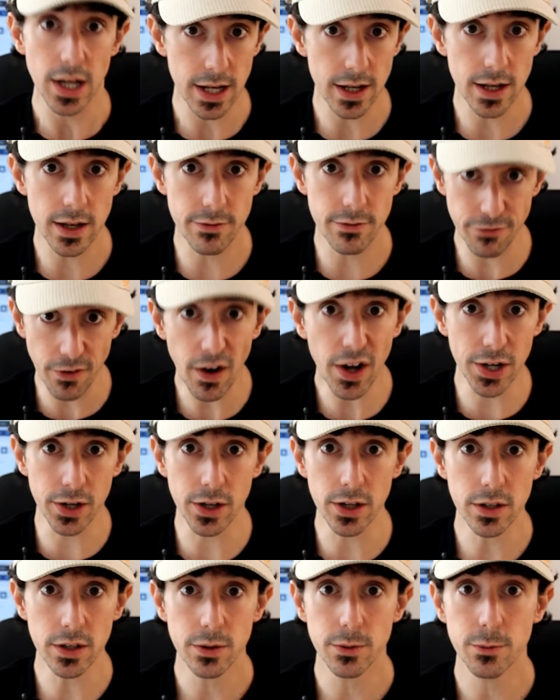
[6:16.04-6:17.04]
a
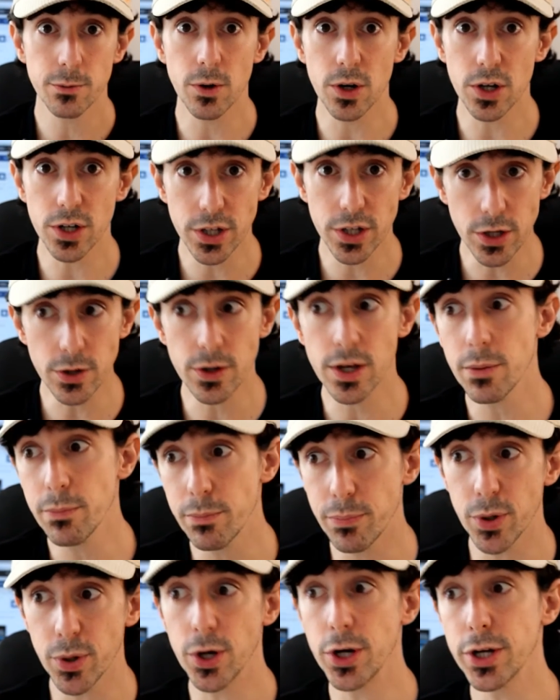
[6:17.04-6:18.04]
funnel where you can
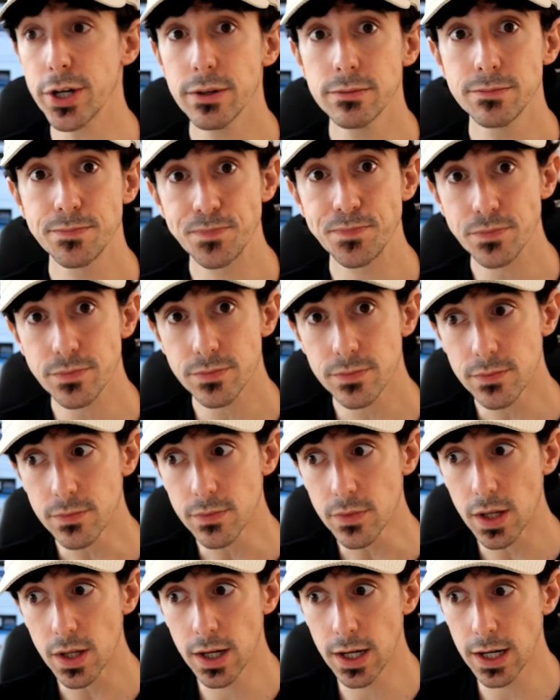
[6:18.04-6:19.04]
put
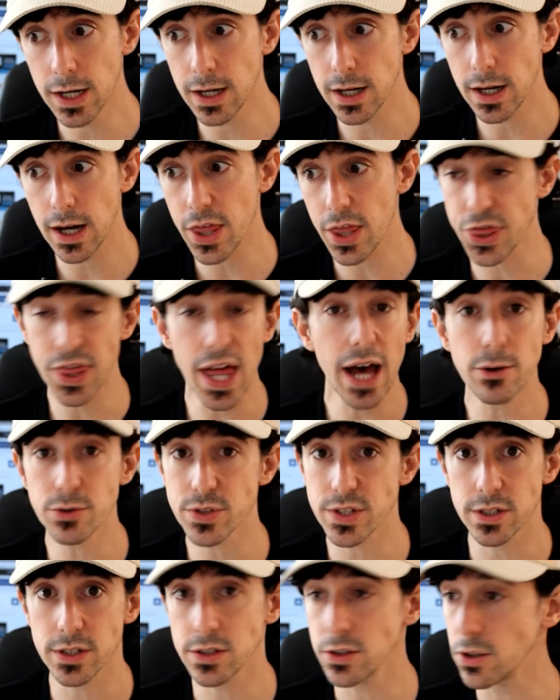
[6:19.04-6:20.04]

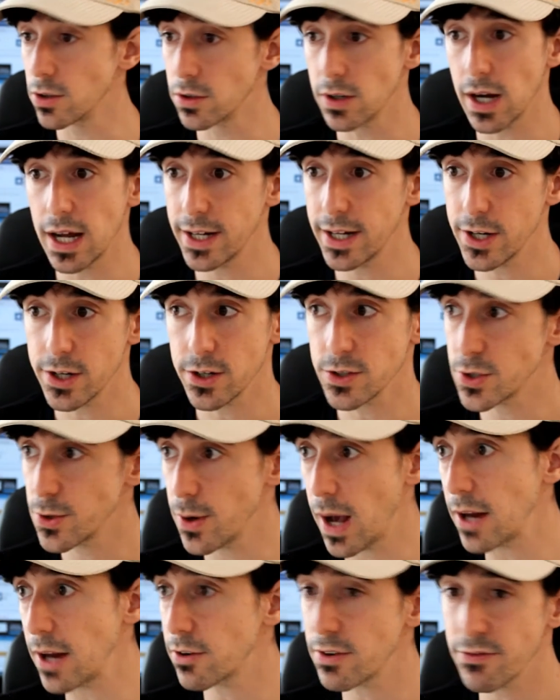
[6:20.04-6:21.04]
1,000 or I don't know,
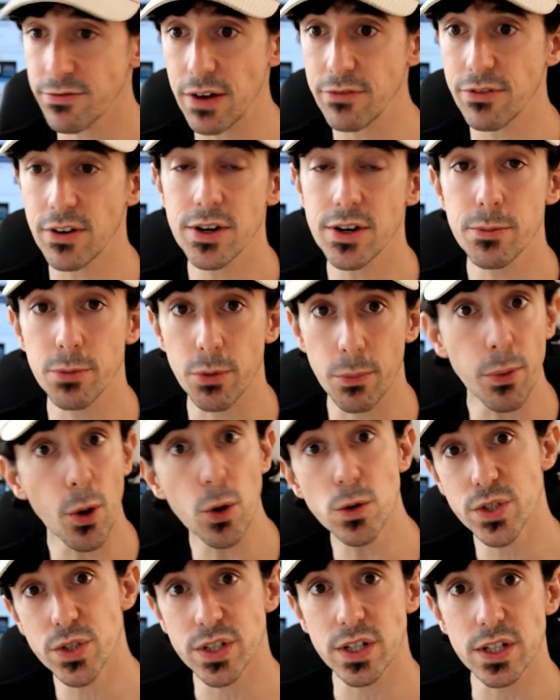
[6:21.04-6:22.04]
200, 500
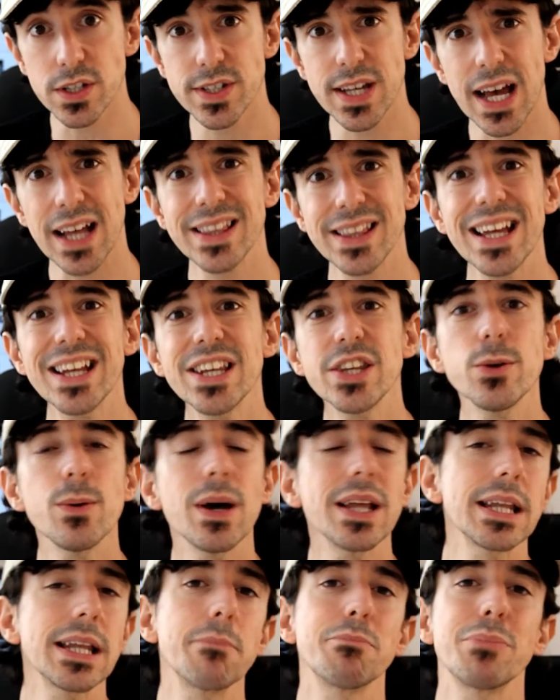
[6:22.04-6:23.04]
proposals, and then you
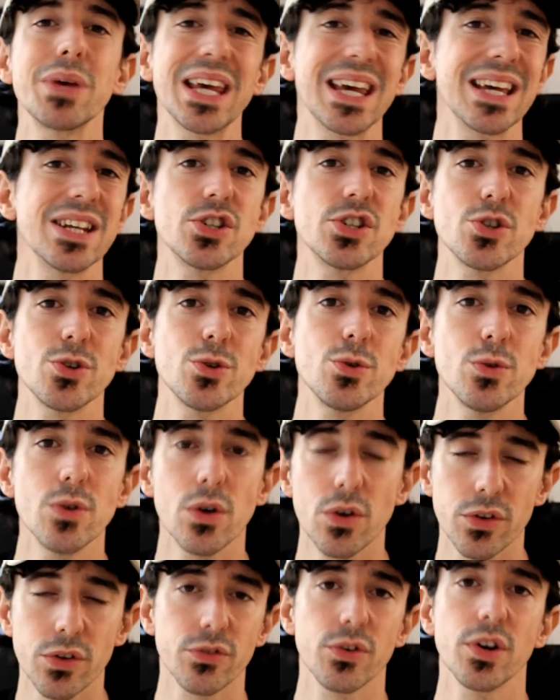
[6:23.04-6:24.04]
end up picking 2
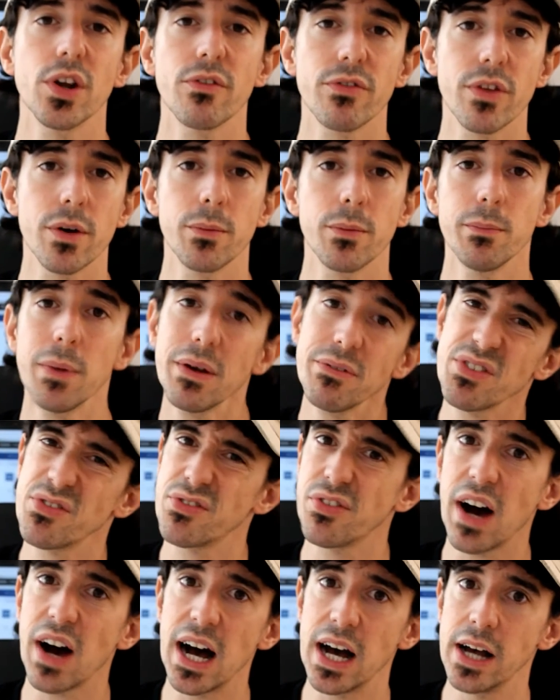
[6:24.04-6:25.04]
or 3 of them, maybe
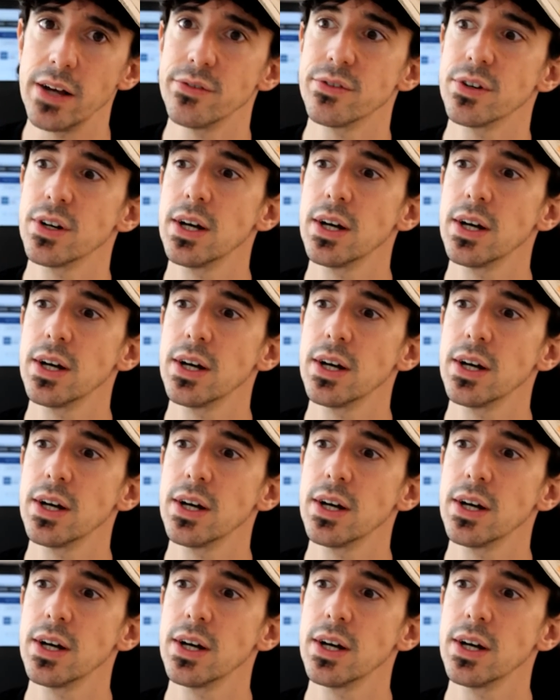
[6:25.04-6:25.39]
5.